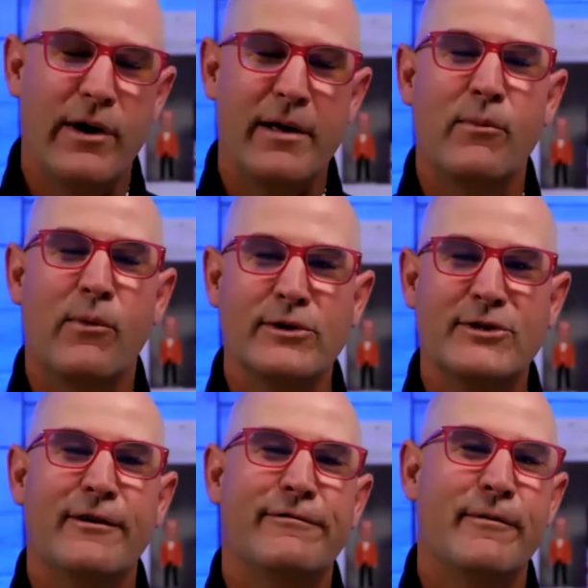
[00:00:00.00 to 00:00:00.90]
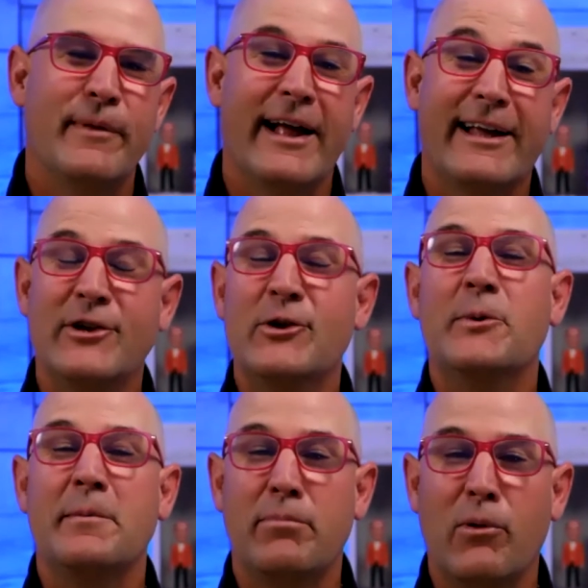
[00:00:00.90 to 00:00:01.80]
more so from like a new
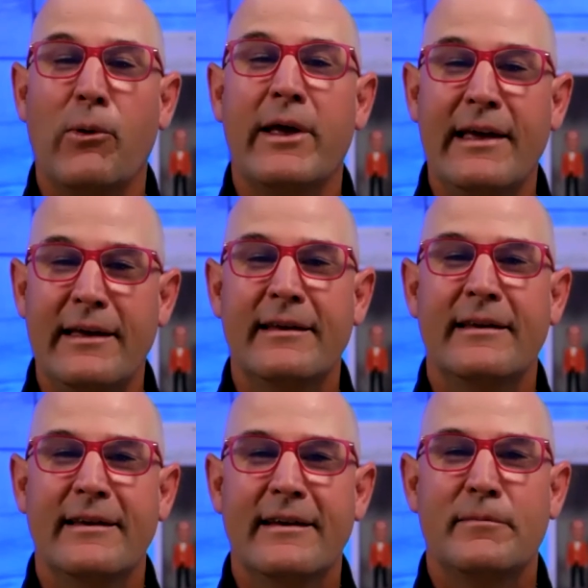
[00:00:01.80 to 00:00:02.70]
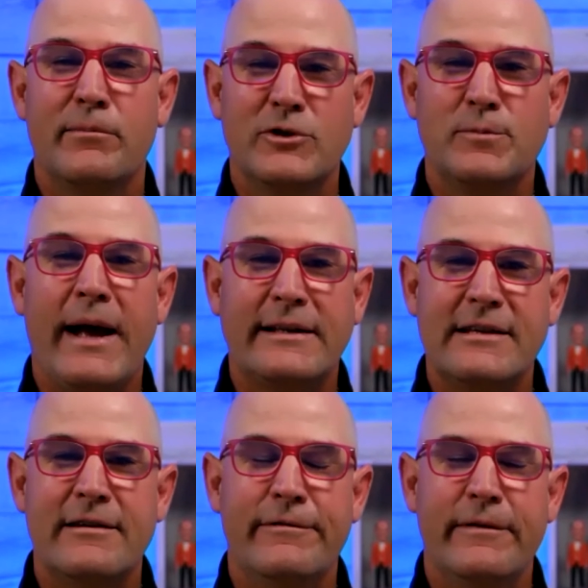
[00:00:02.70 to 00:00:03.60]
employee
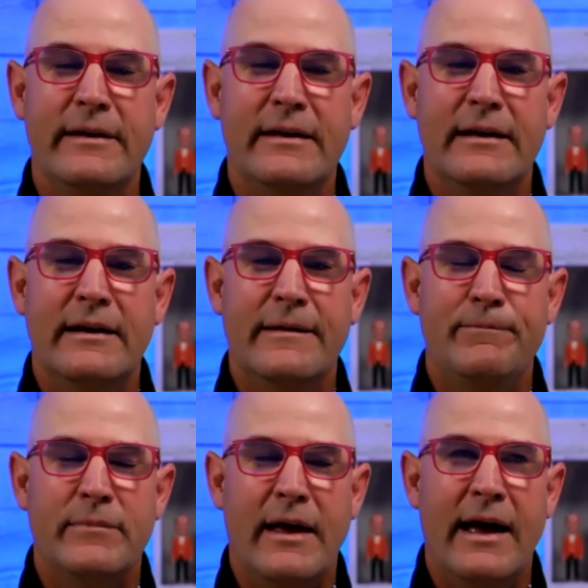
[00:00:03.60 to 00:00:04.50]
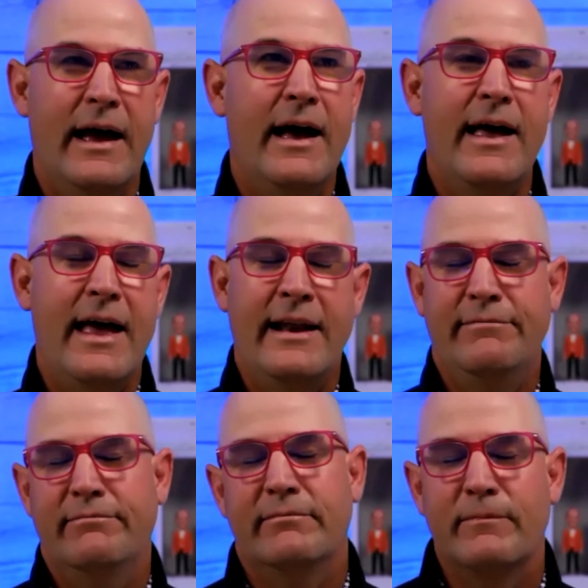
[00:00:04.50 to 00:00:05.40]
perspective.
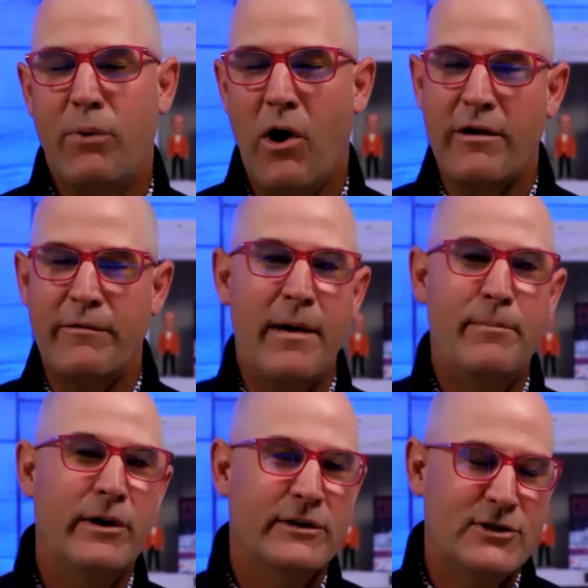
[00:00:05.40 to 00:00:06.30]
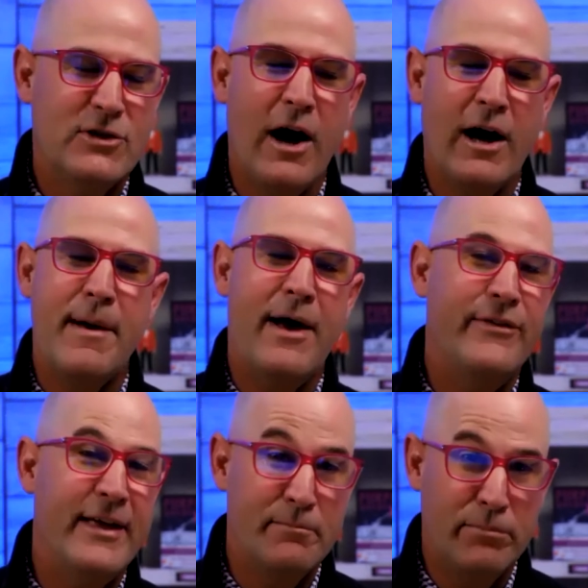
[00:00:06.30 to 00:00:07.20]
And part of my books talk about
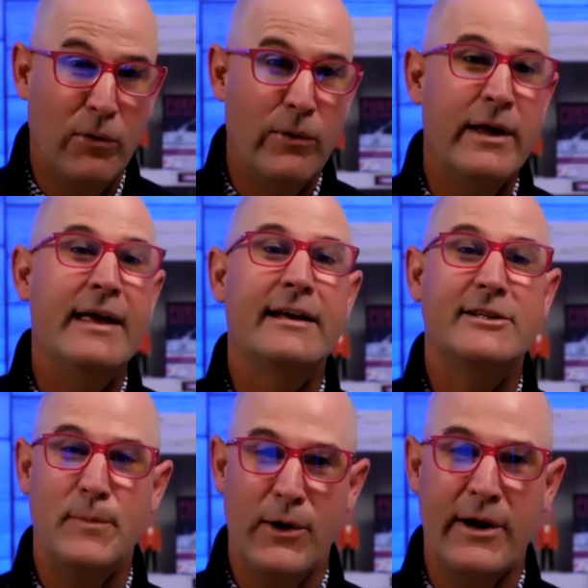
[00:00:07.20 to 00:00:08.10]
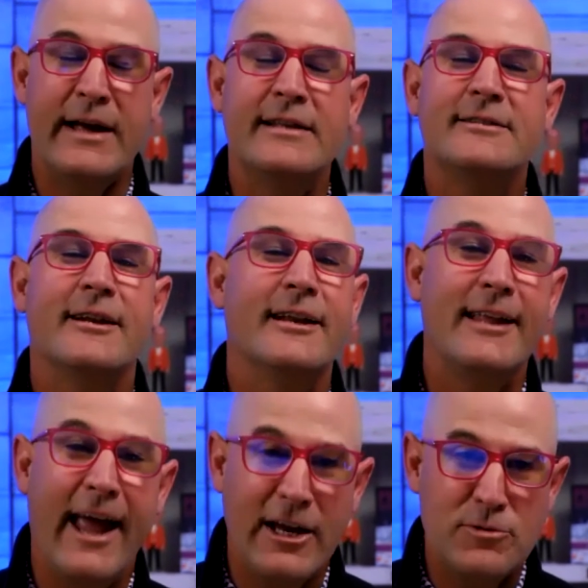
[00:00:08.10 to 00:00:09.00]
the employee experience and
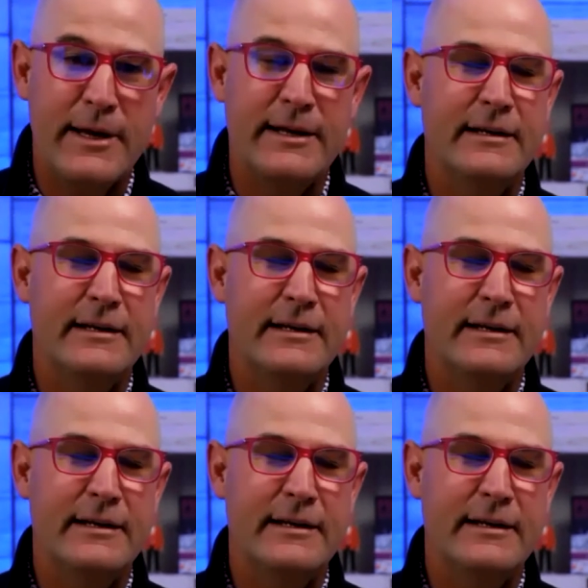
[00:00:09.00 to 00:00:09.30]
engagement.